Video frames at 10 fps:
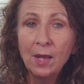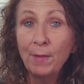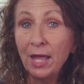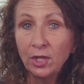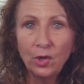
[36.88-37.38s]

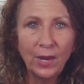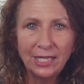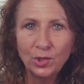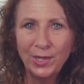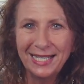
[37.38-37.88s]
Matthew
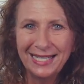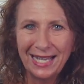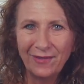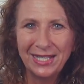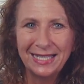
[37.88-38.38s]
8
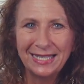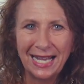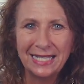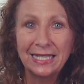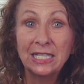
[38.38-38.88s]
27
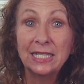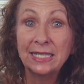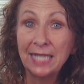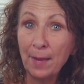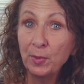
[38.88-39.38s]
says, The
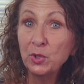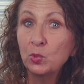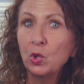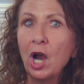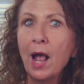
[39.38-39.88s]
disciples
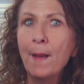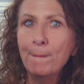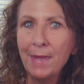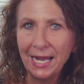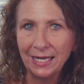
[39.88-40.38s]
were
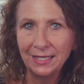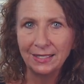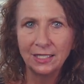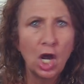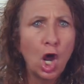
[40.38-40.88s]

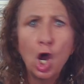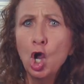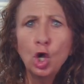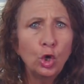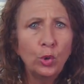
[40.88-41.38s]
amazed.
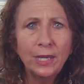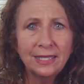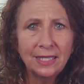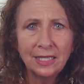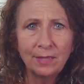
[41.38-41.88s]
Who
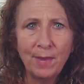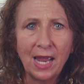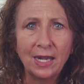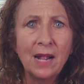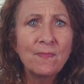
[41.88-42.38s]
is this
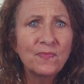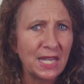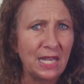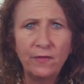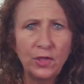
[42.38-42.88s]
man?
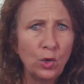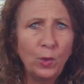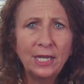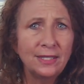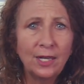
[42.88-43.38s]
Even the
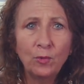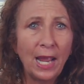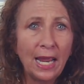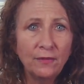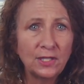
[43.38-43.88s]
winds and
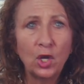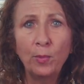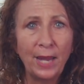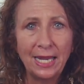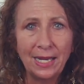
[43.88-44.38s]
waves
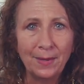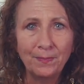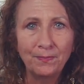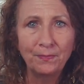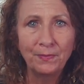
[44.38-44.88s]
obey him.